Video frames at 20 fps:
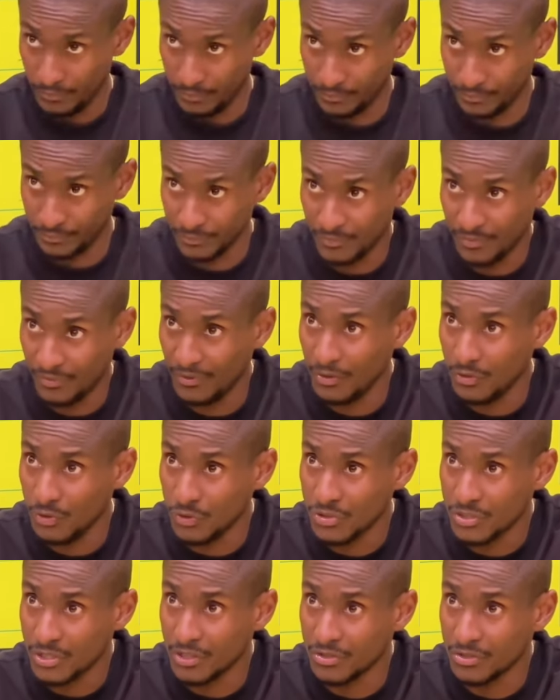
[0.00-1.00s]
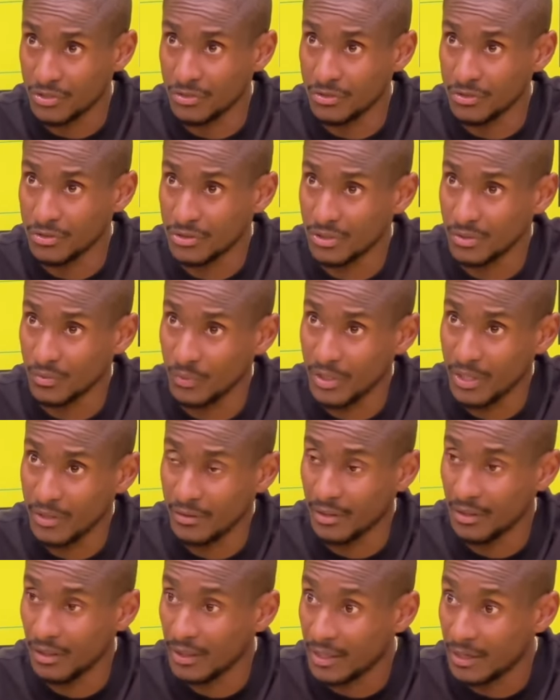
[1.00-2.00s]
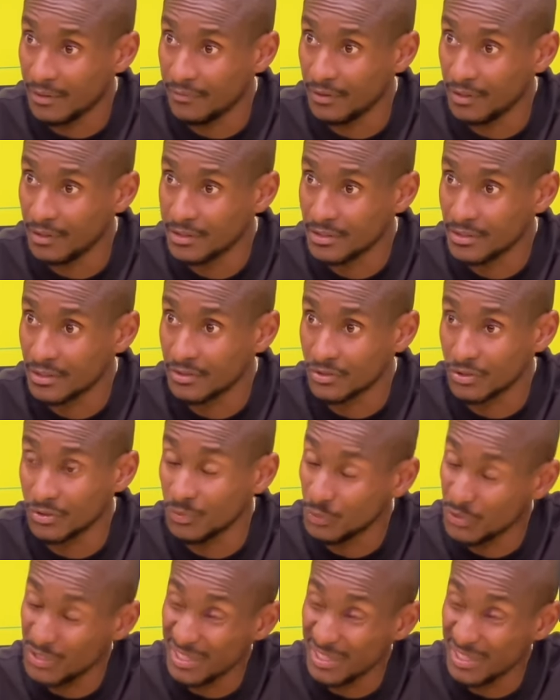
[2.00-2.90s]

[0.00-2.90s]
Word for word: video sessions. Uh, we had a recovery session.